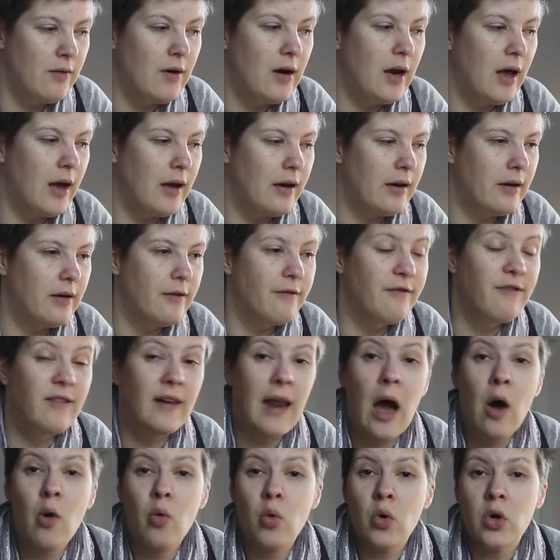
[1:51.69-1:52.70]
like
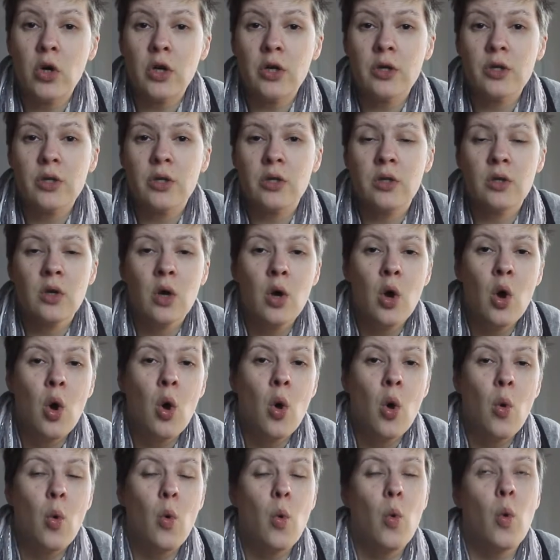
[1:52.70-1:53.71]
flowers
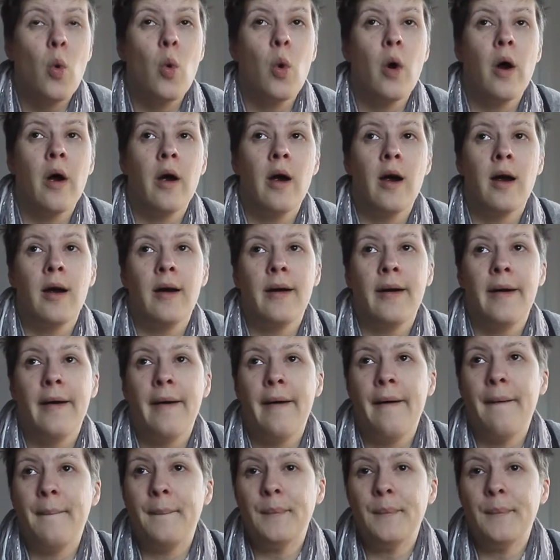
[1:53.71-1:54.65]
or